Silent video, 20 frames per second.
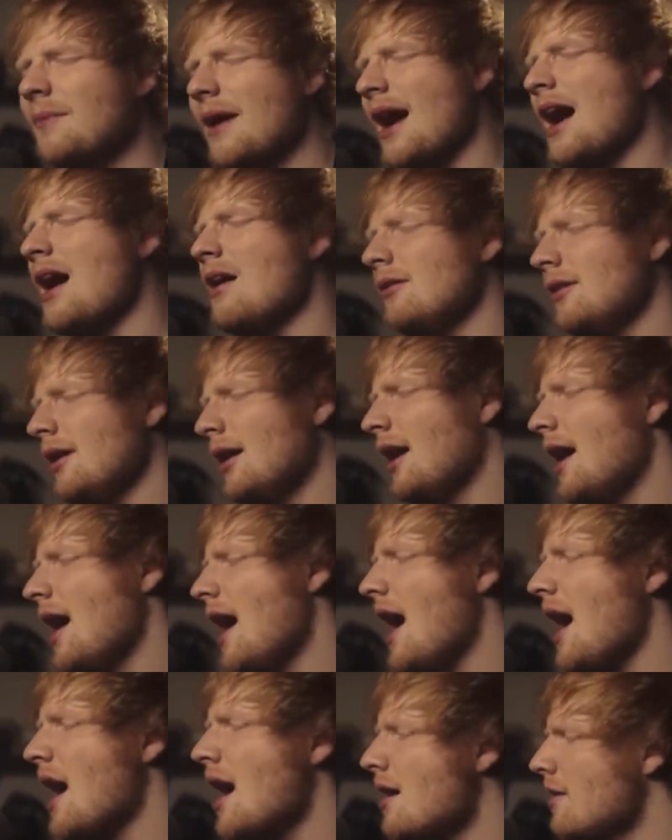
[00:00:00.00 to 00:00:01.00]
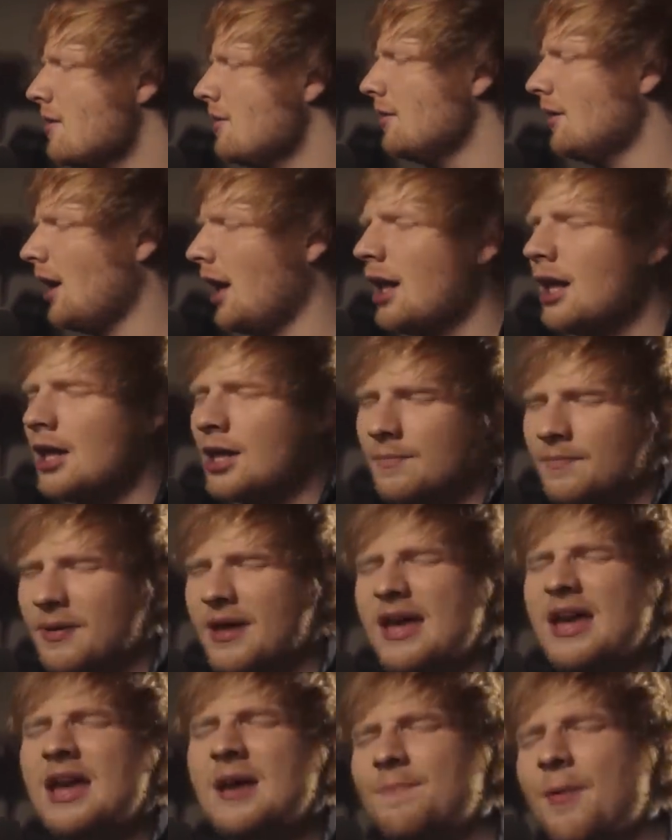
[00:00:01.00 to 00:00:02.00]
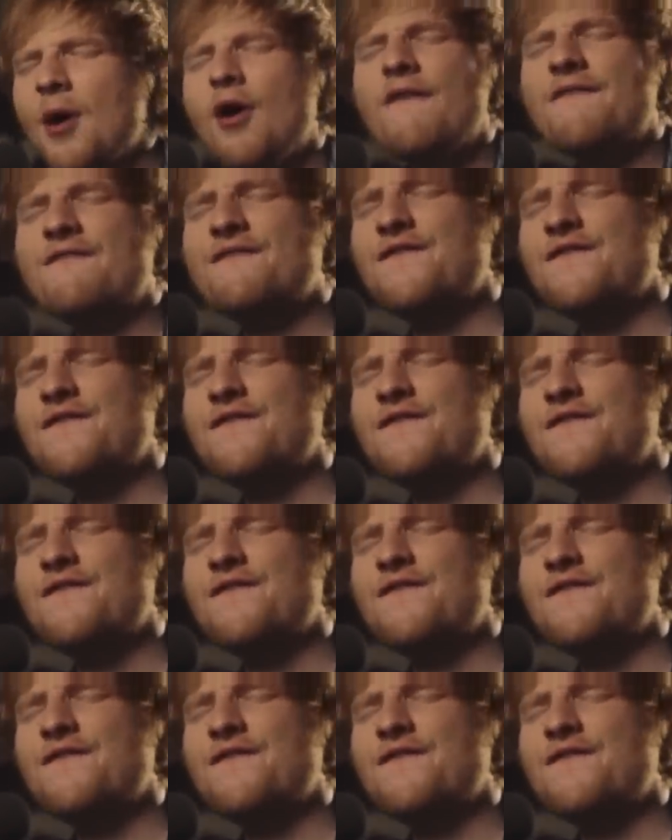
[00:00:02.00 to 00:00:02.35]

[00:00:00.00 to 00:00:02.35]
about how people